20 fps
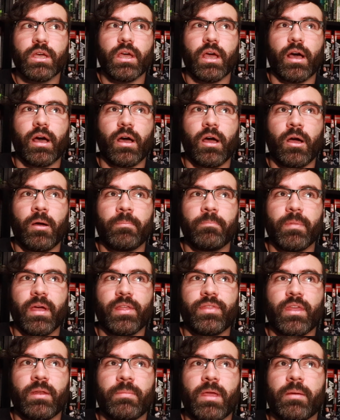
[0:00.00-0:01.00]

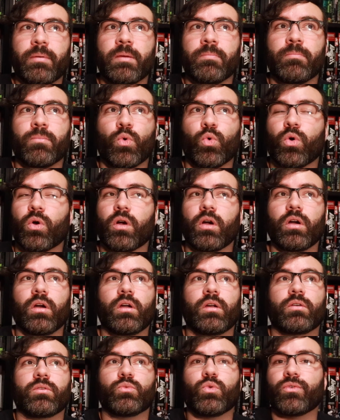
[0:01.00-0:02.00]
And then maybe
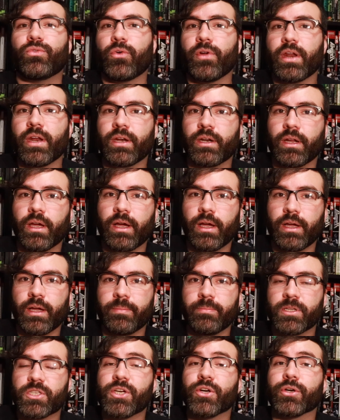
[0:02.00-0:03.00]
more Wolverine
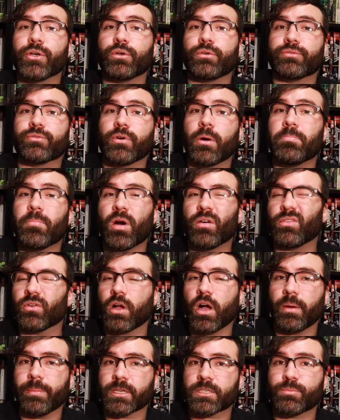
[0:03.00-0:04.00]
material from Marvel
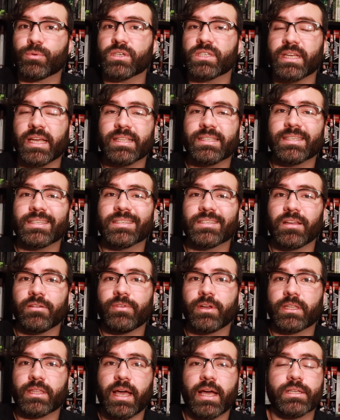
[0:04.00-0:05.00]
Comics Presents and
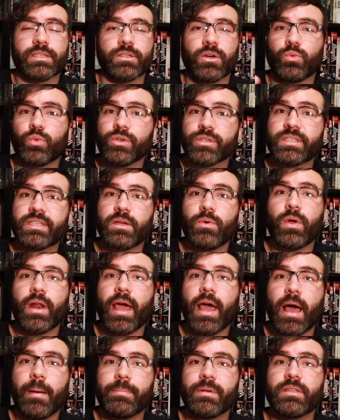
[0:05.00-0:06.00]
stuff like that. So we'll see what
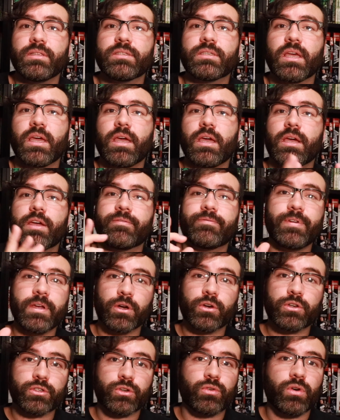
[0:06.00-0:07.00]
happens.
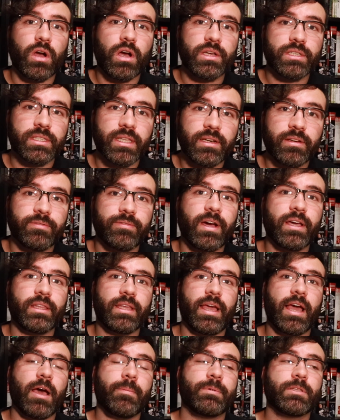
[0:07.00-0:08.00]
Fingers crossed that it
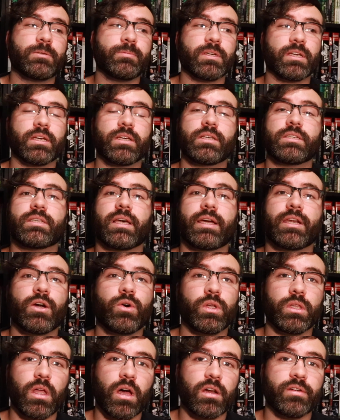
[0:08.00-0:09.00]
finally happens, because I
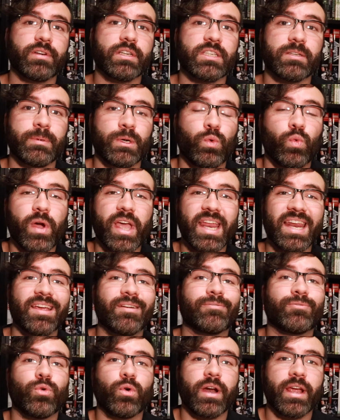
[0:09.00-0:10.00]
know a lot of us have been waiting
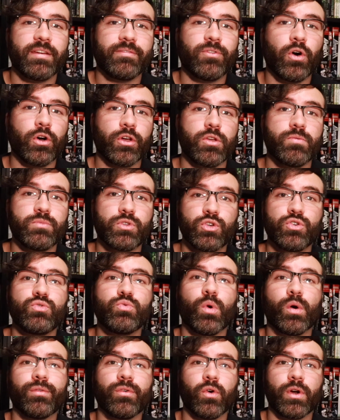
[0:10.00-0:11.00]
for a Volume 2
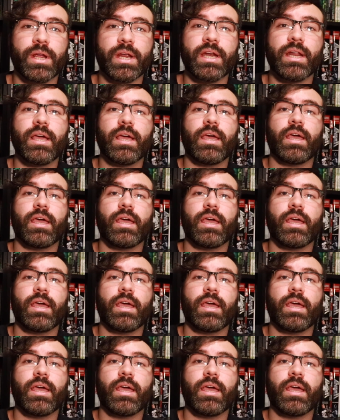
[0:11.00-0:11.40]
Wolverine,